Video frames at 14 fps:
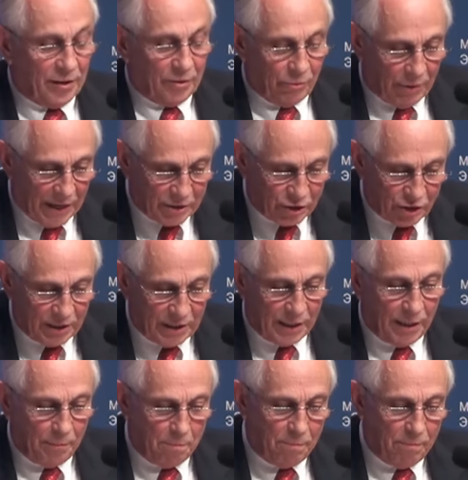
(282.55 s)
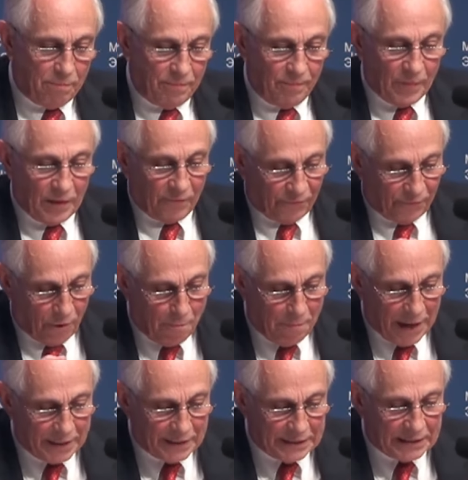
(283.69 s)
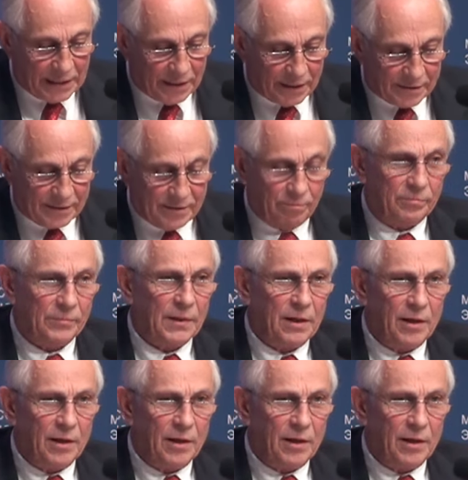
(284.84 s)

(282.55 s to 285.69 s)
Russia for many years,